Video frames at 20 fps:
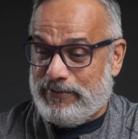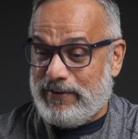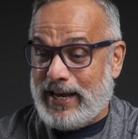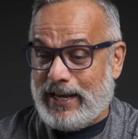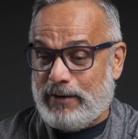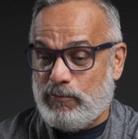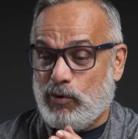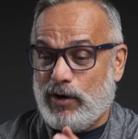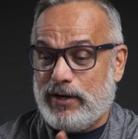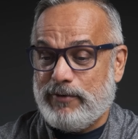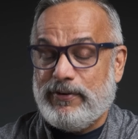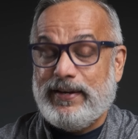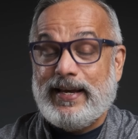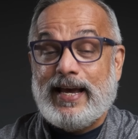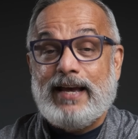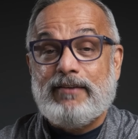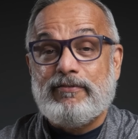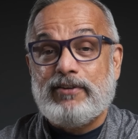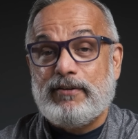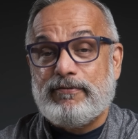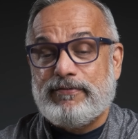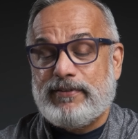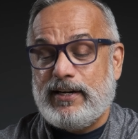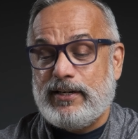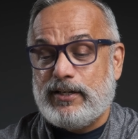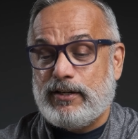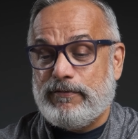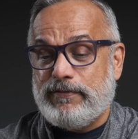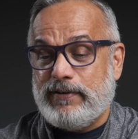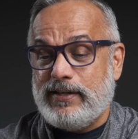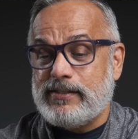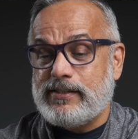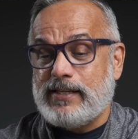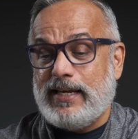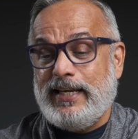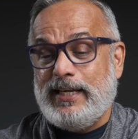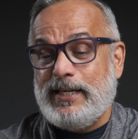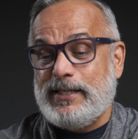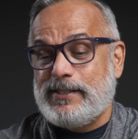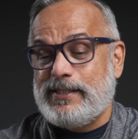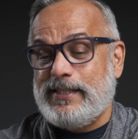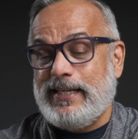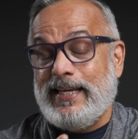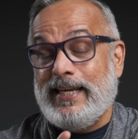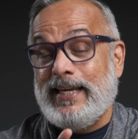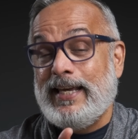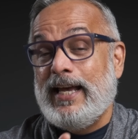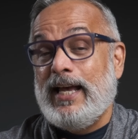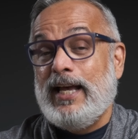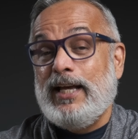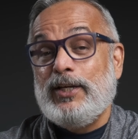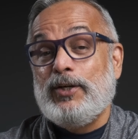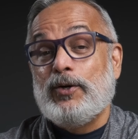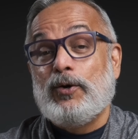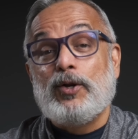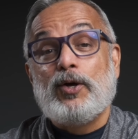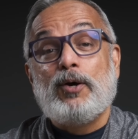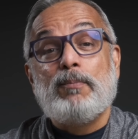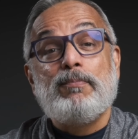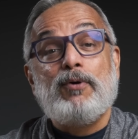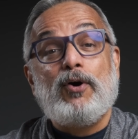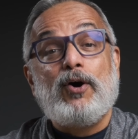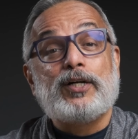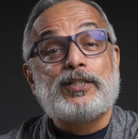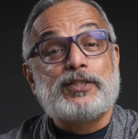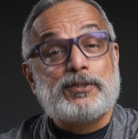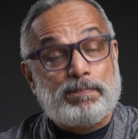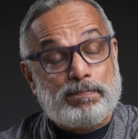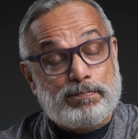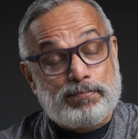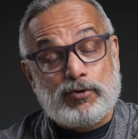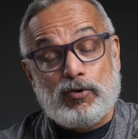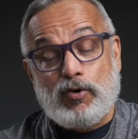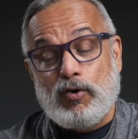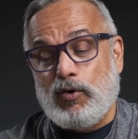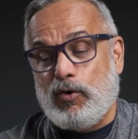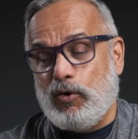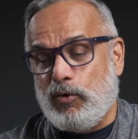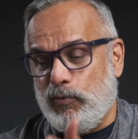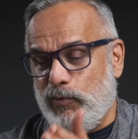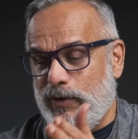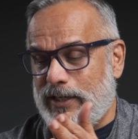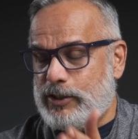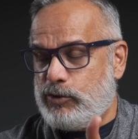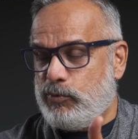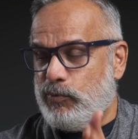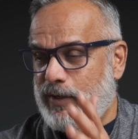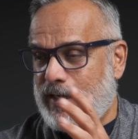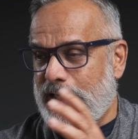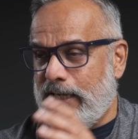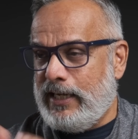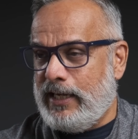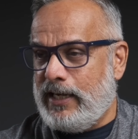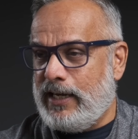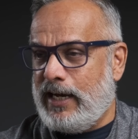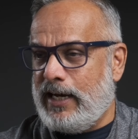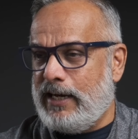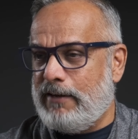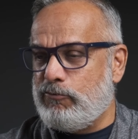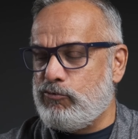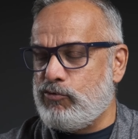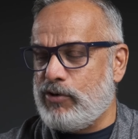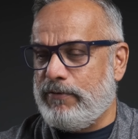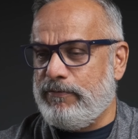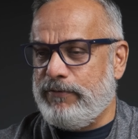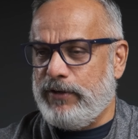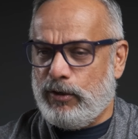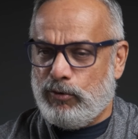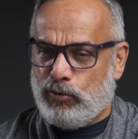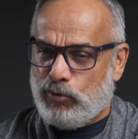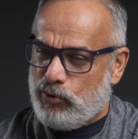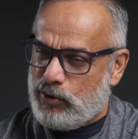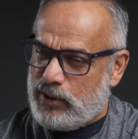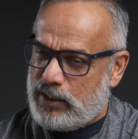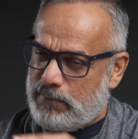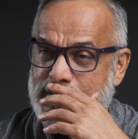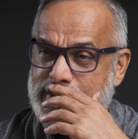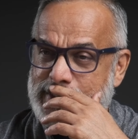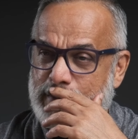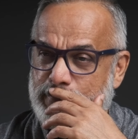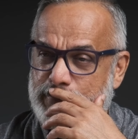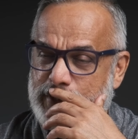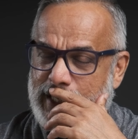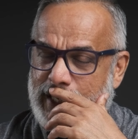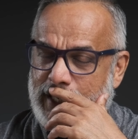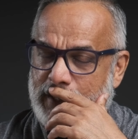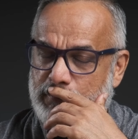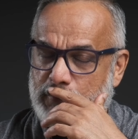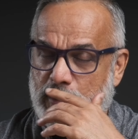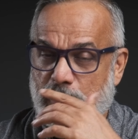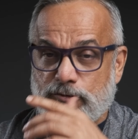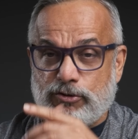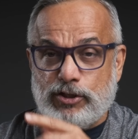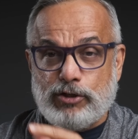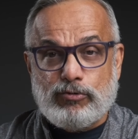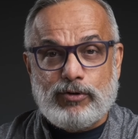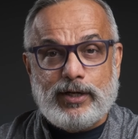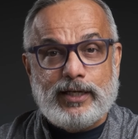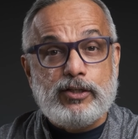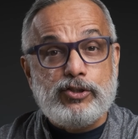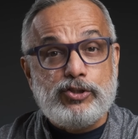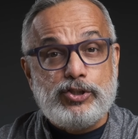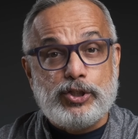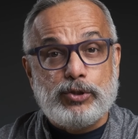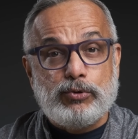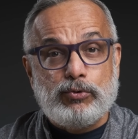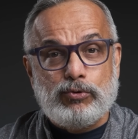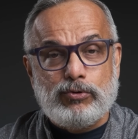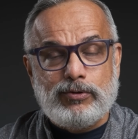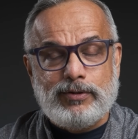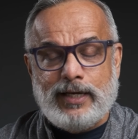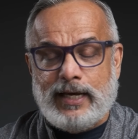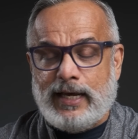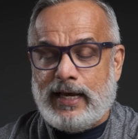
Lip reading: And what we have in front of us is the YoloBox Pro, which we reviewed sometime during June.